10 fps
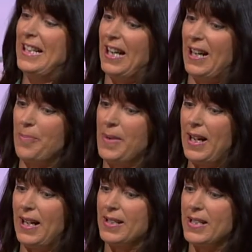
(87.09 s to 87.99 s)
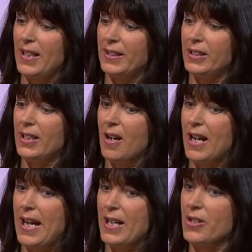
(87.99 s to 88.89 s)
Um, and at a young
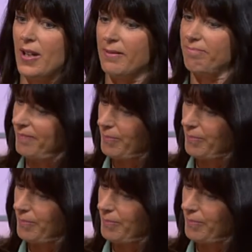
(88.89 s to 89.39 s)
age, I